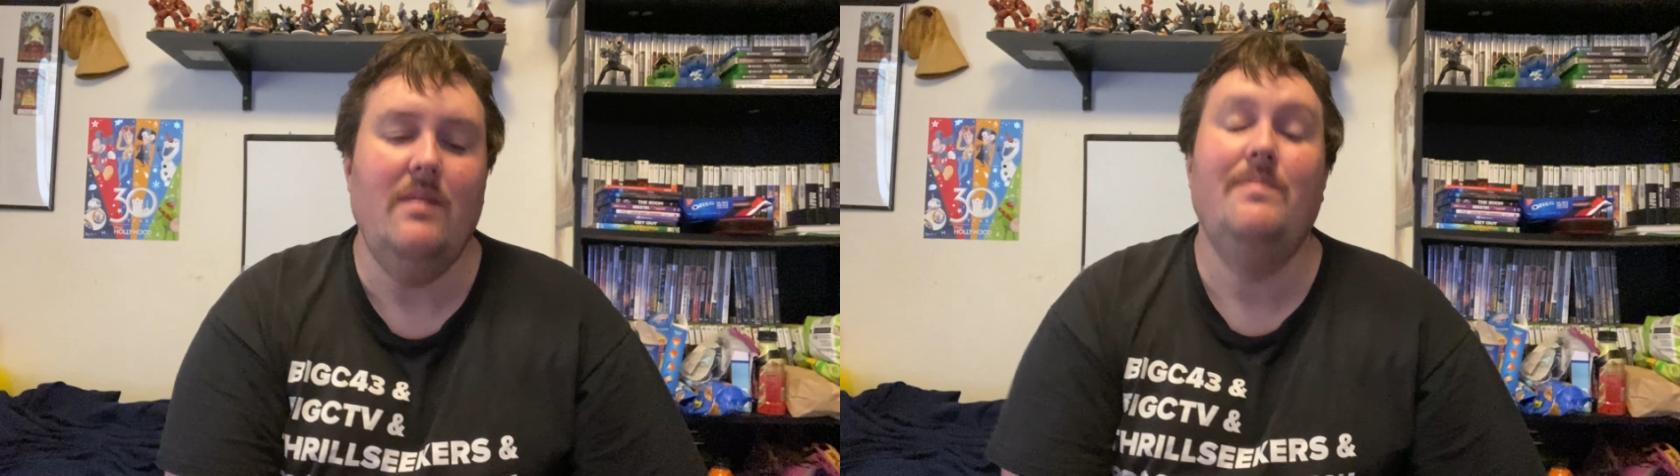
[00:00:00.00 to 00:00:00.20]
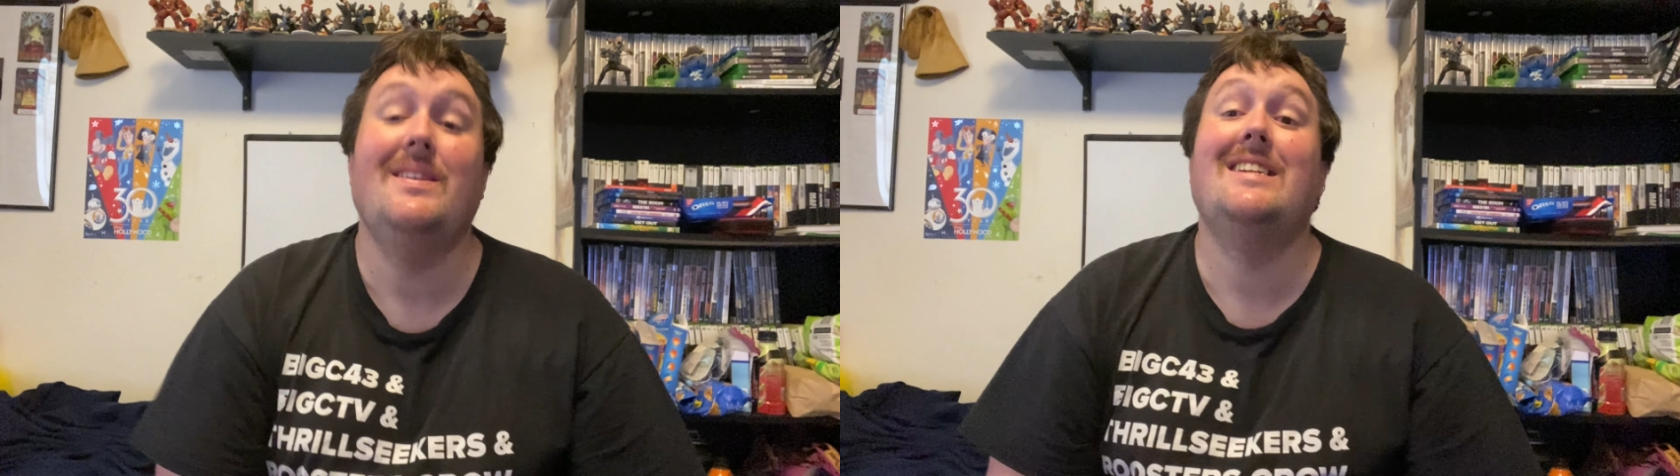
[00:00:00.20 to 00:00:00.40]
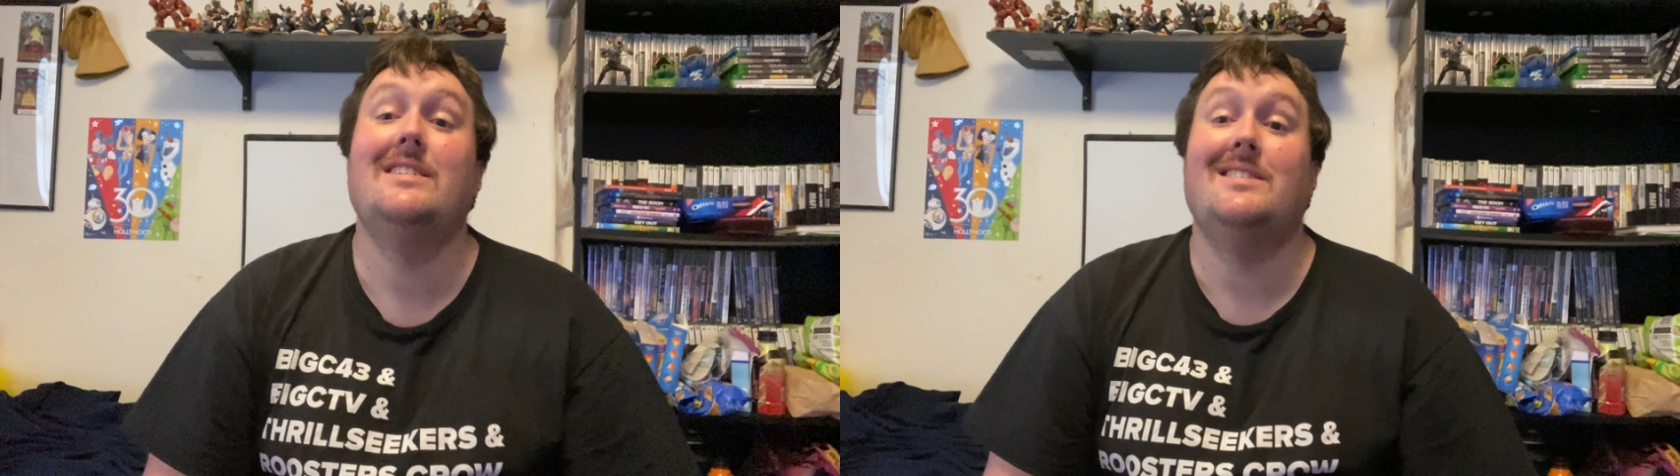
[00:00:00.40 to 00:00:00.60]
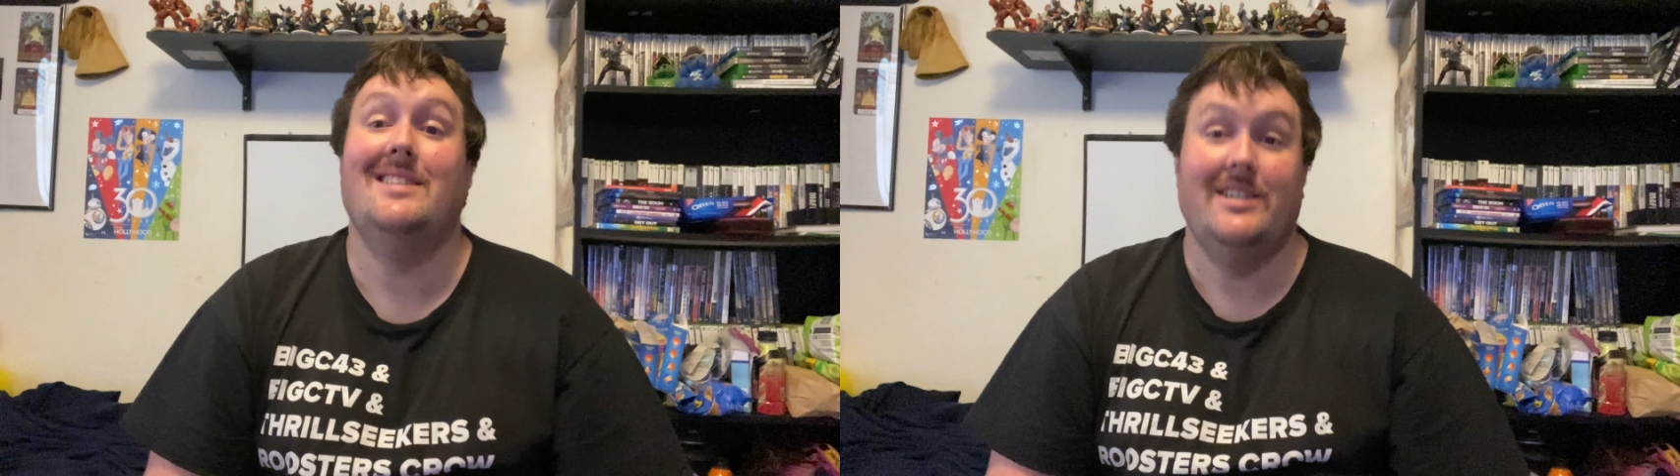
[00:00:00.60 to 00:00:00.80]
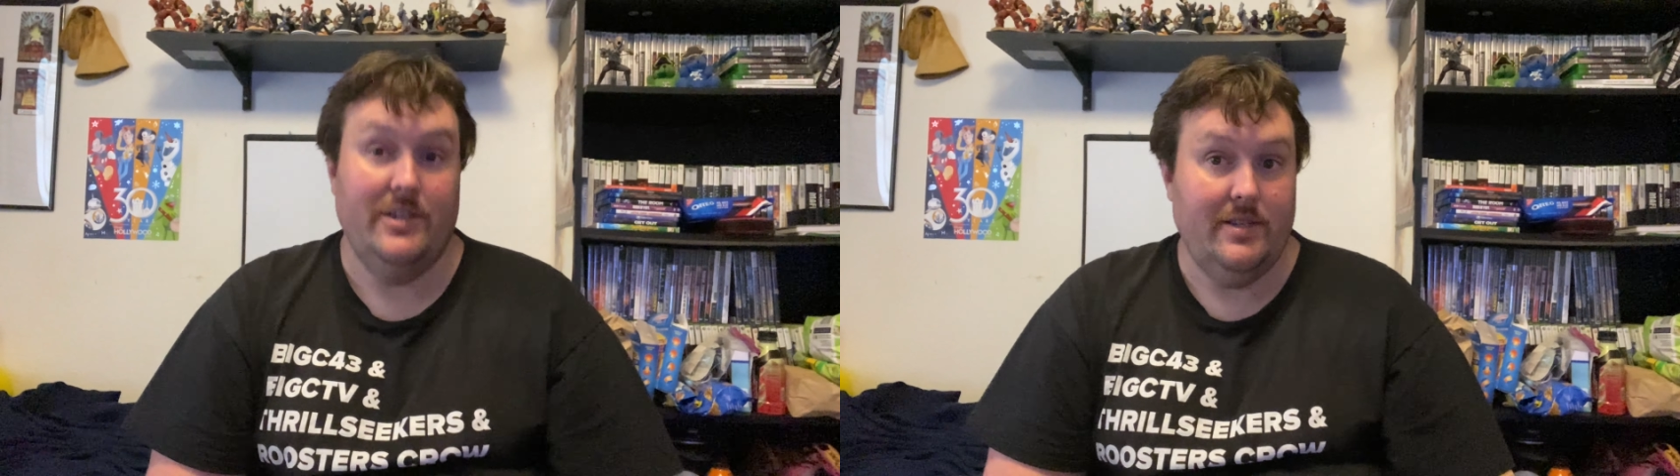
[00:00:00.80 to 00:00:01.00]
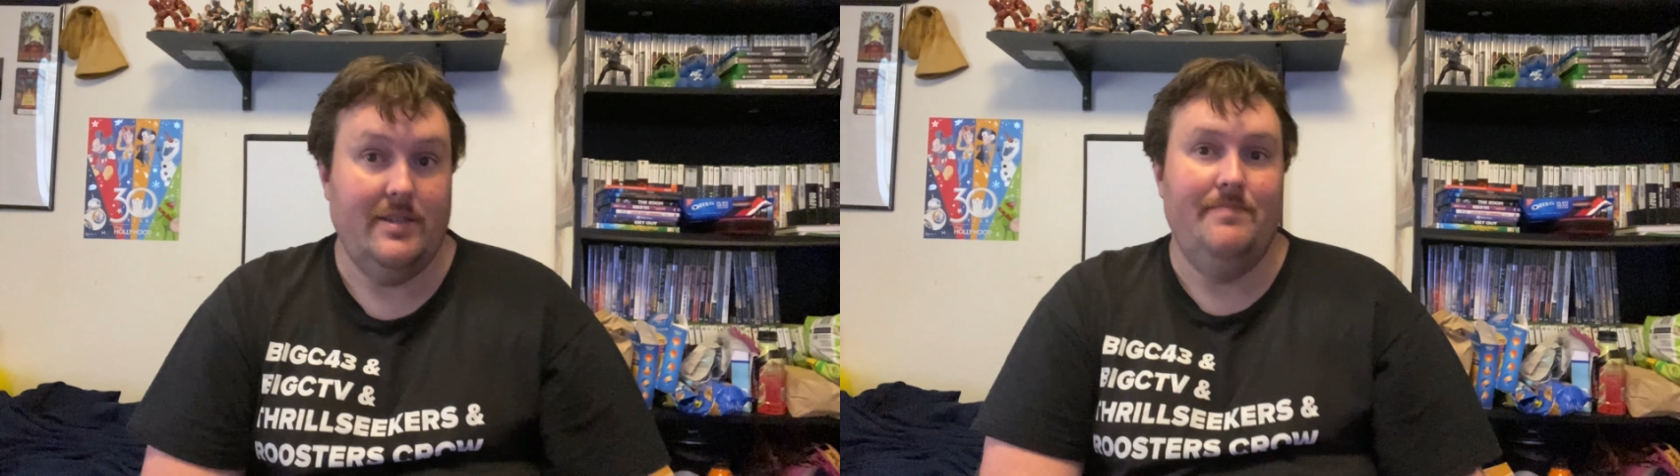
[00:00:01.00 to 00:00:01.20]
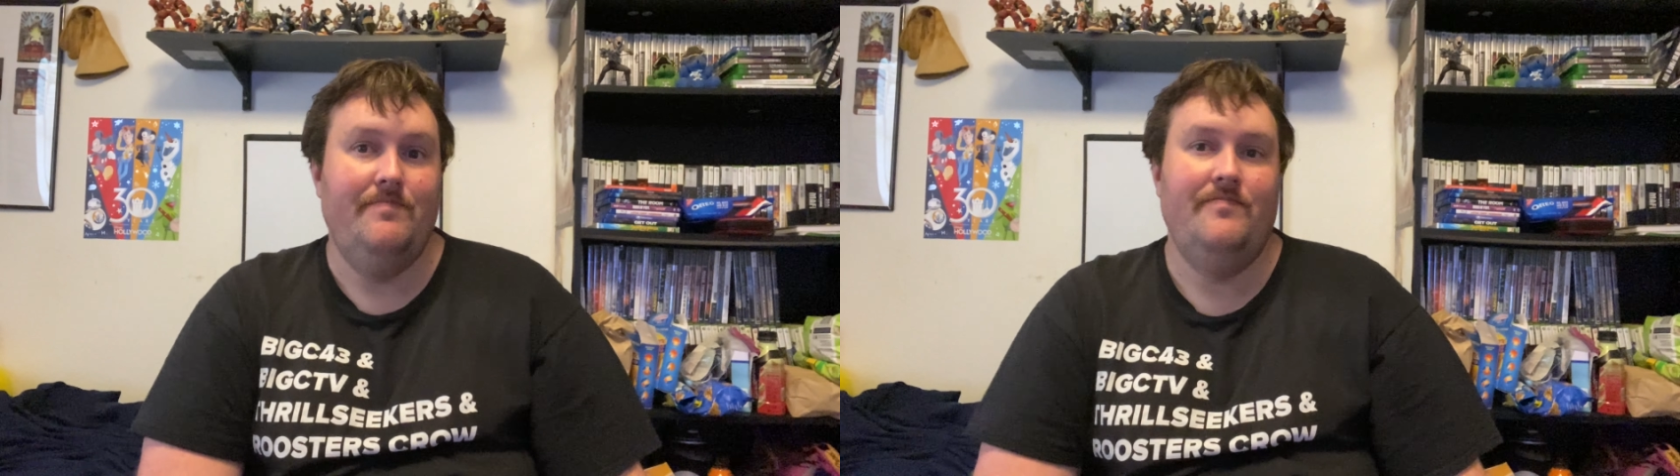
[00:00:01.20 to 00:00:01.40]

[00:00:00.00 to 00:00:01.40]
It is delicious.